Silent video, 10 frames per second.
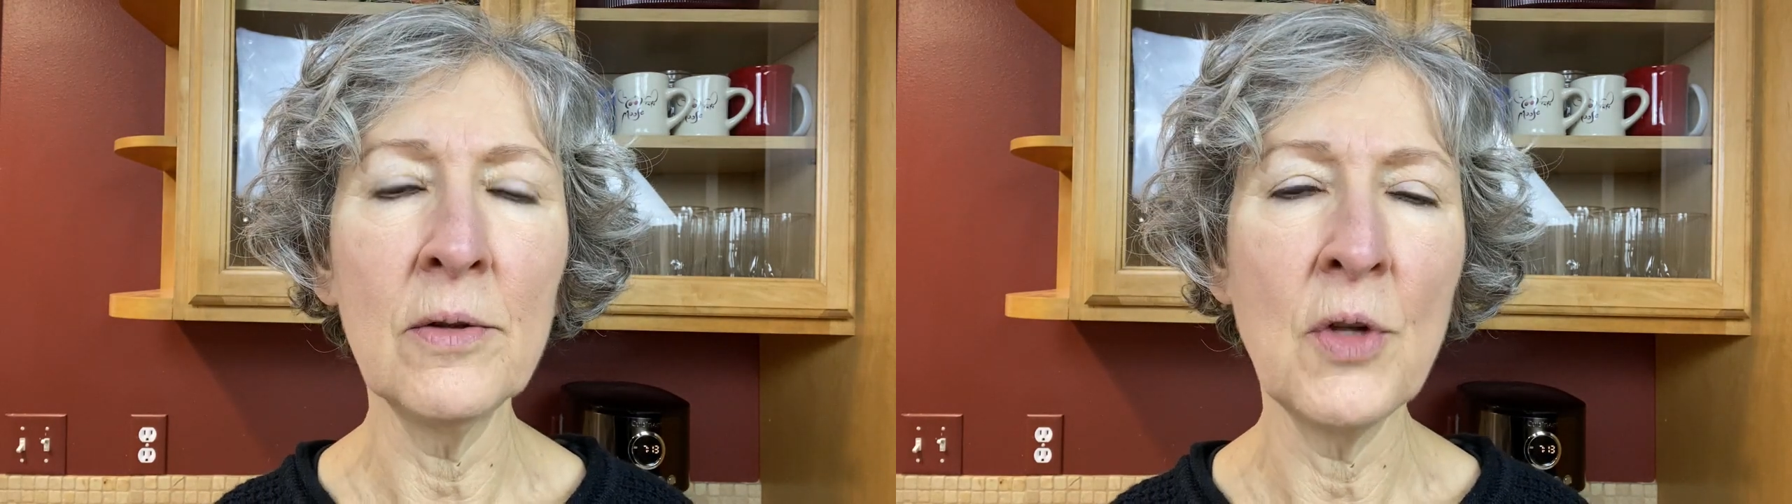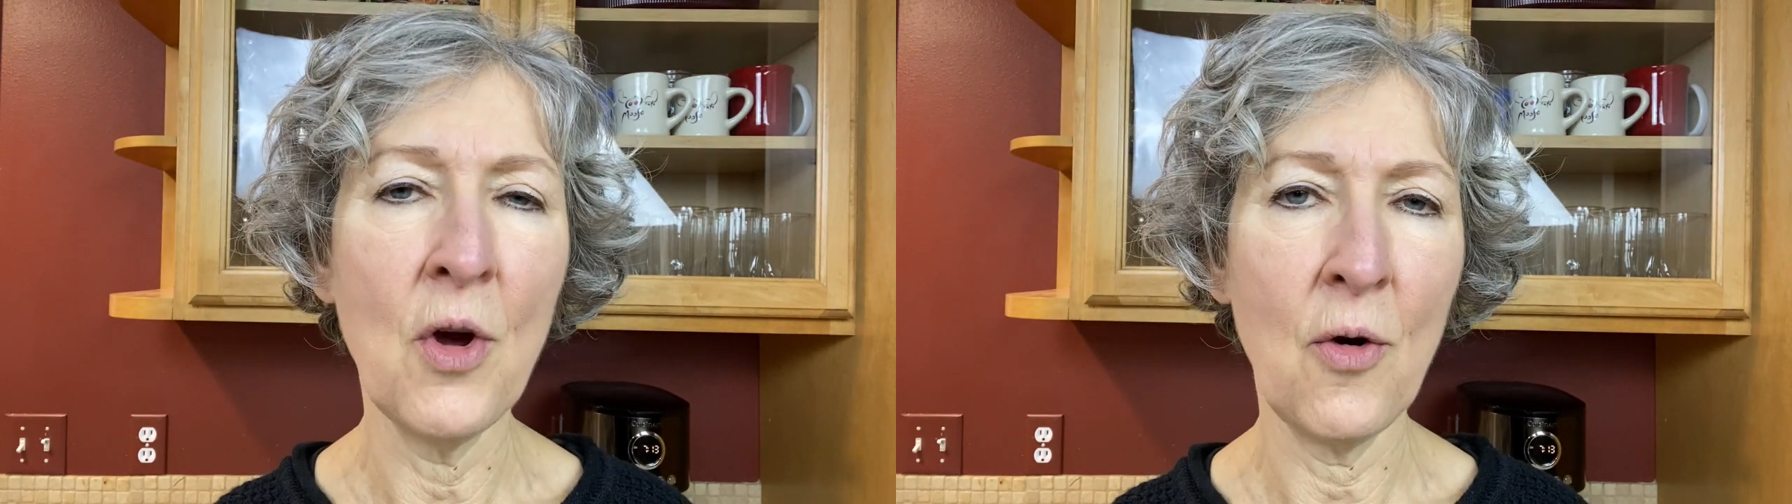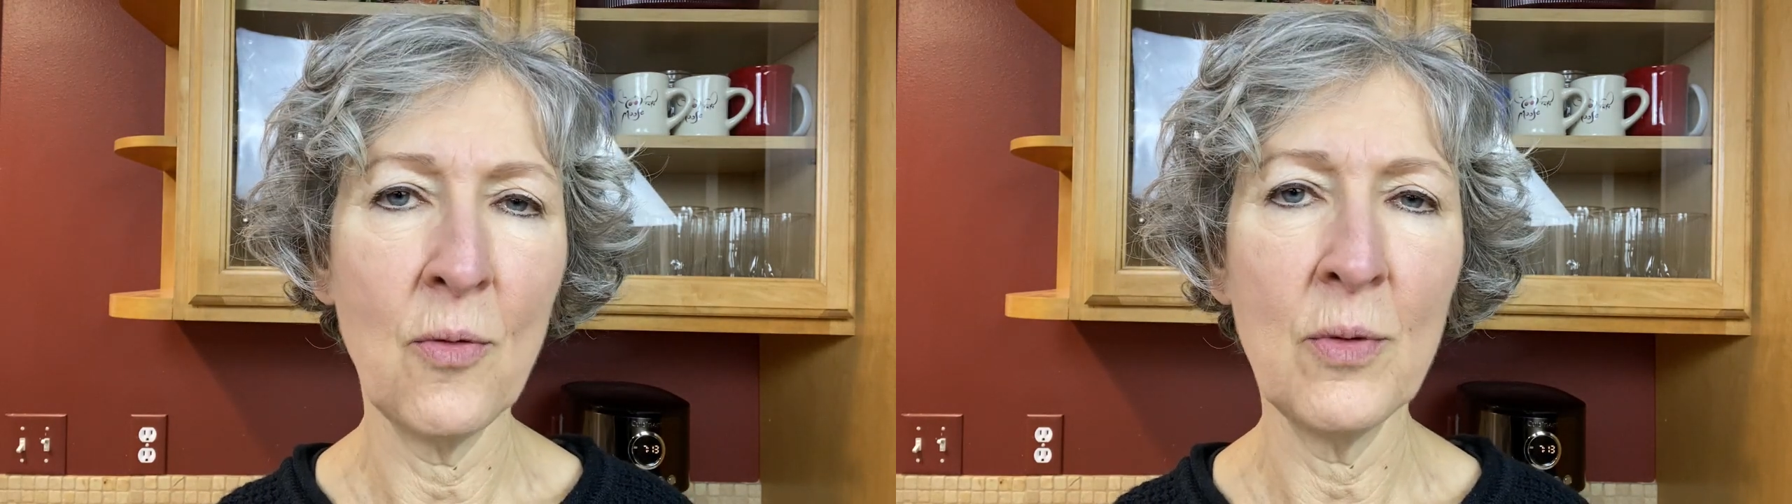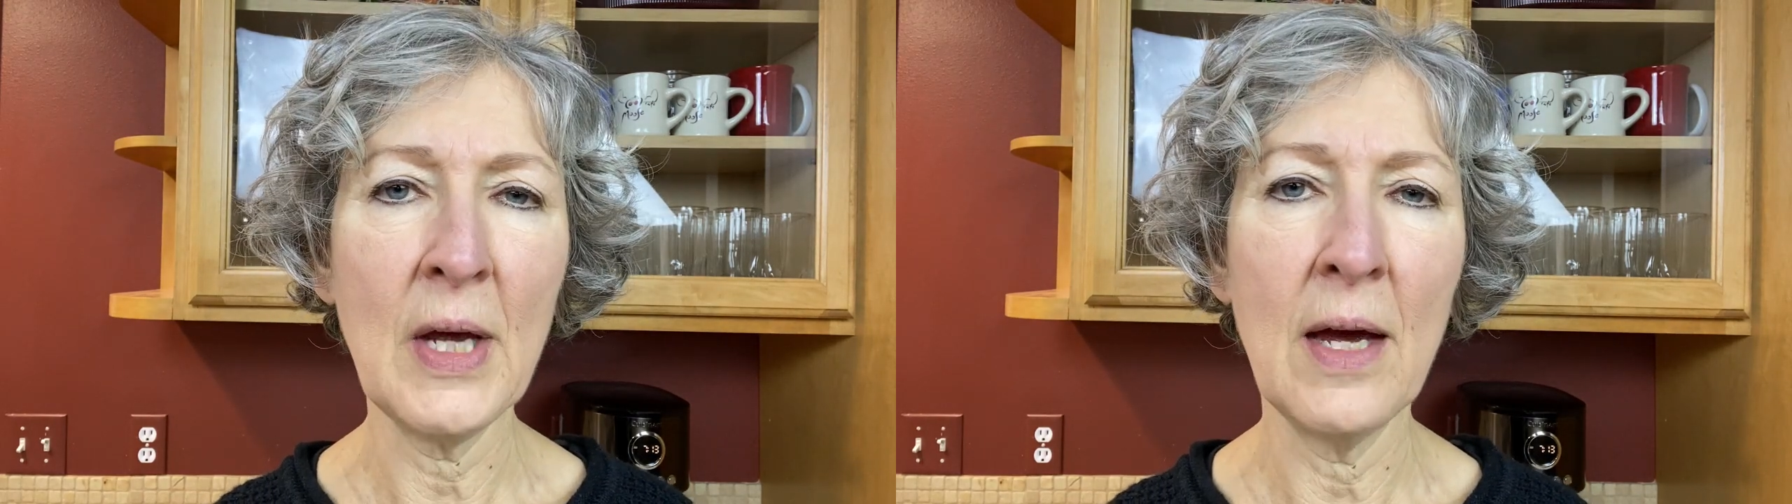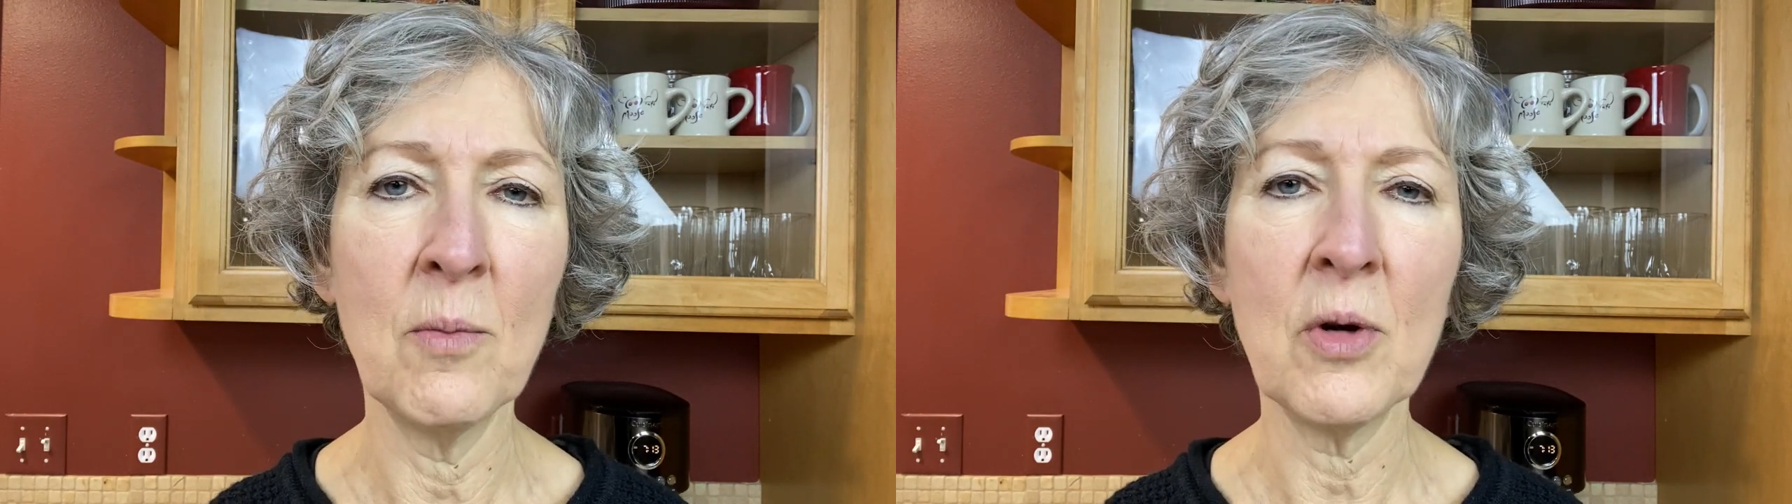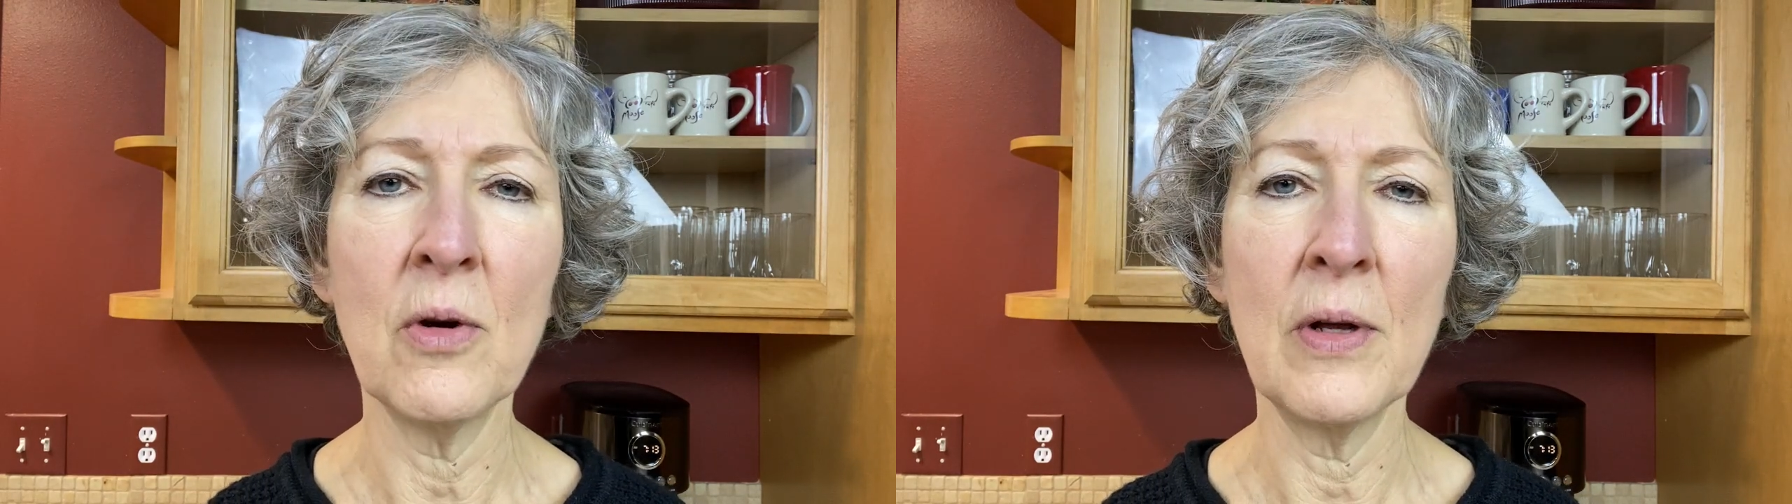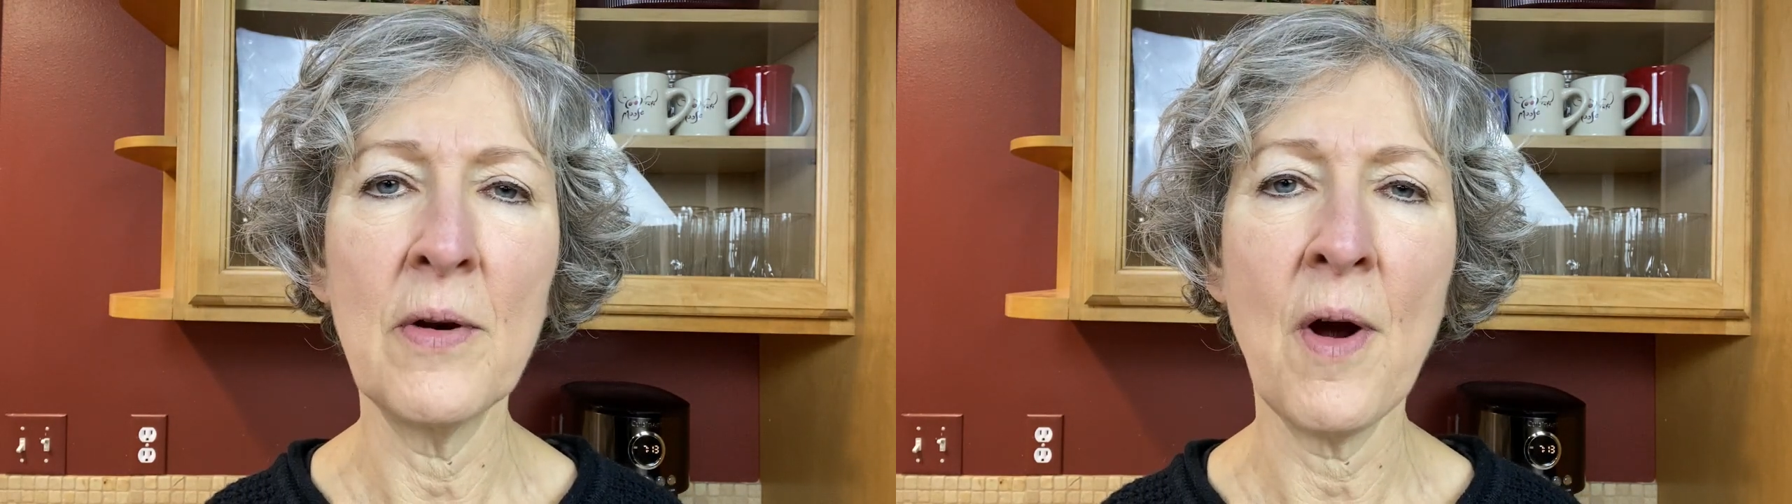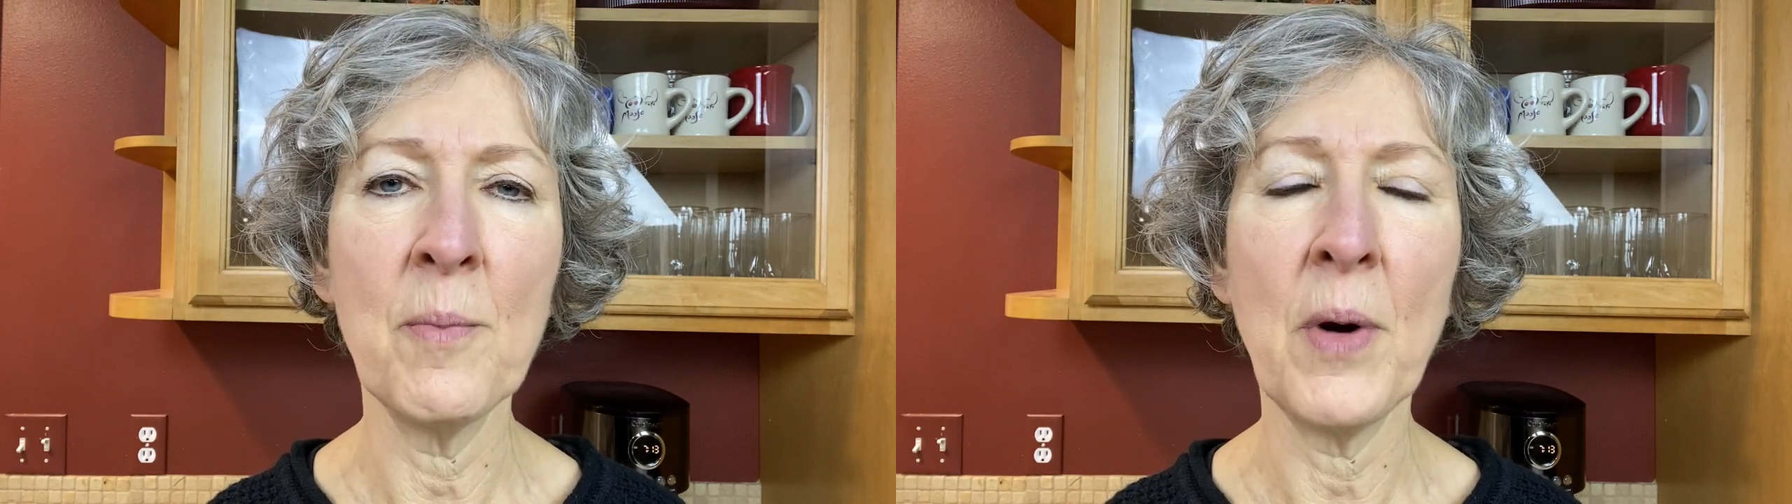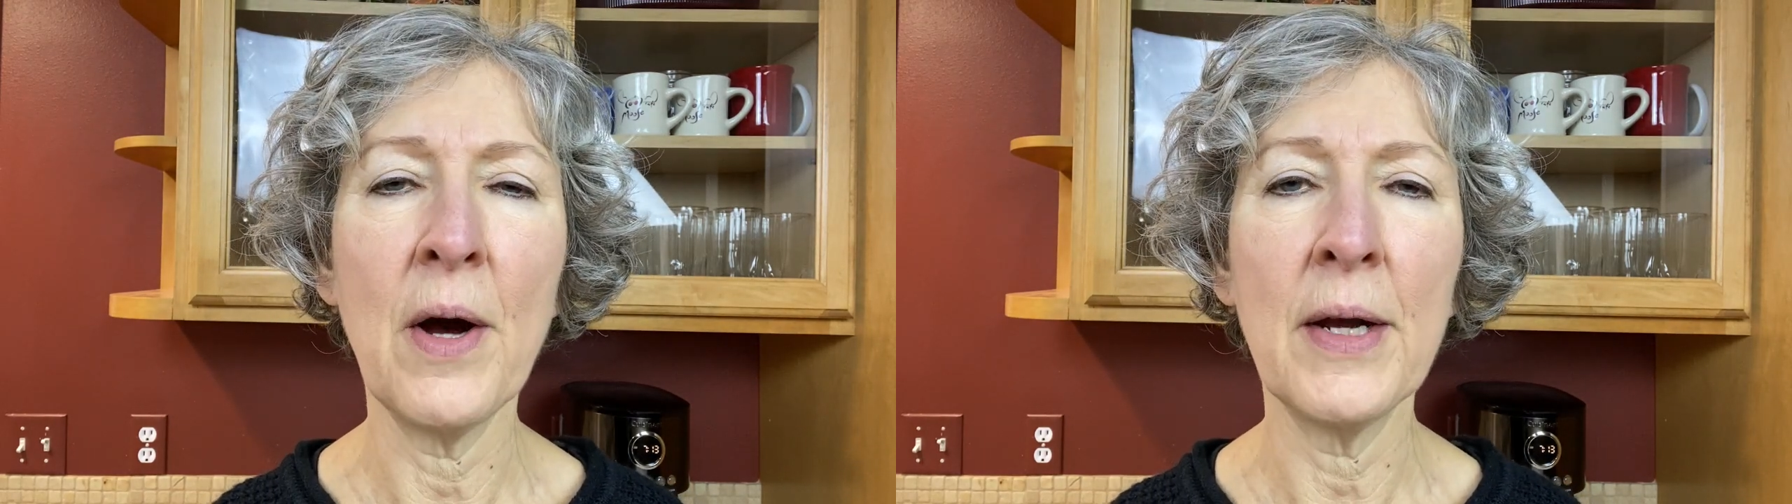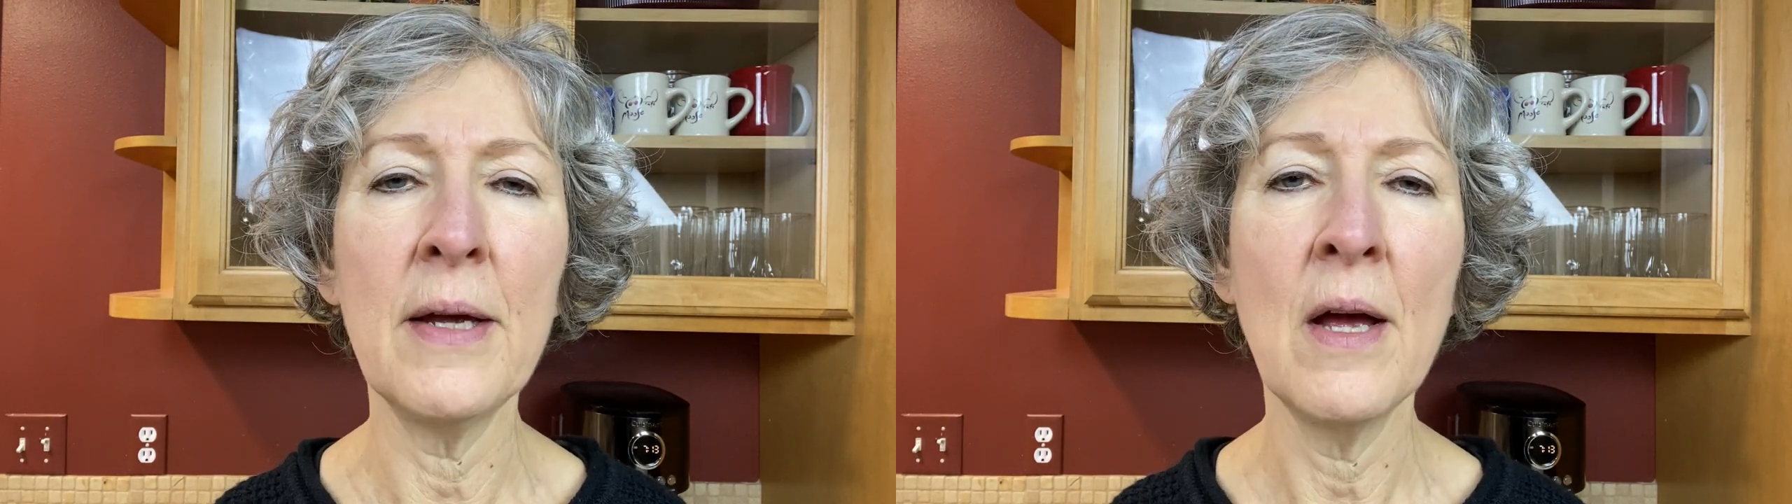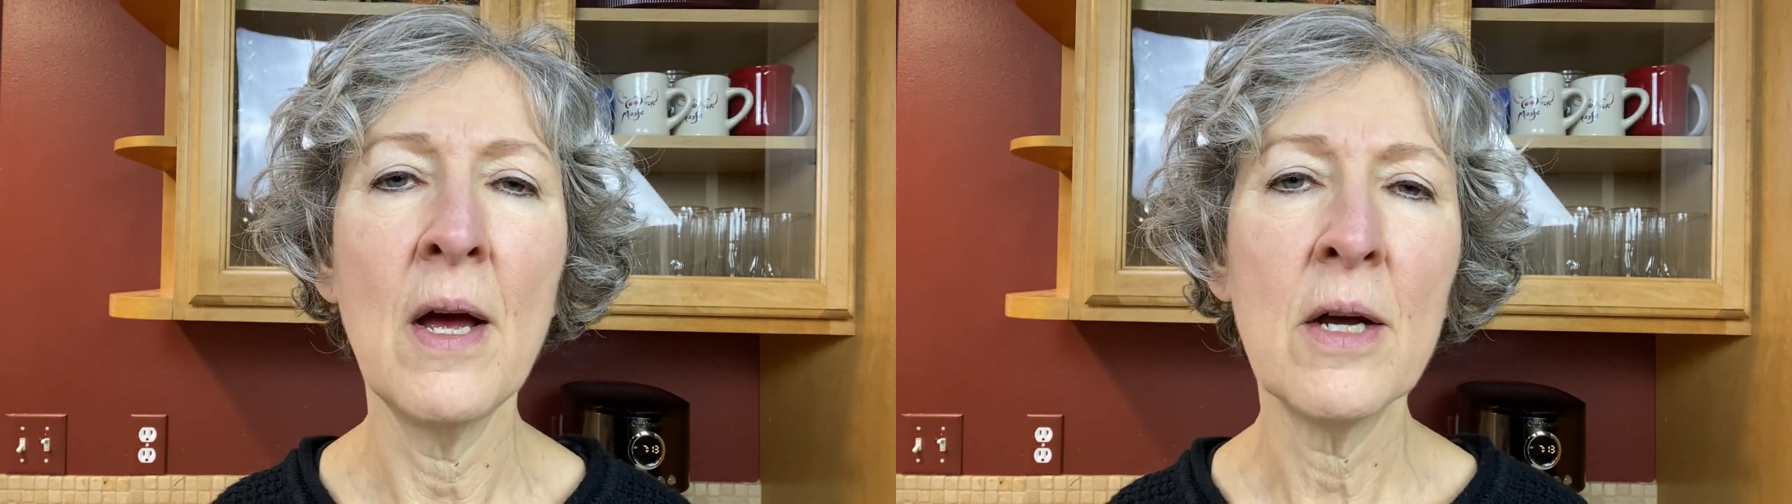known chemical in our body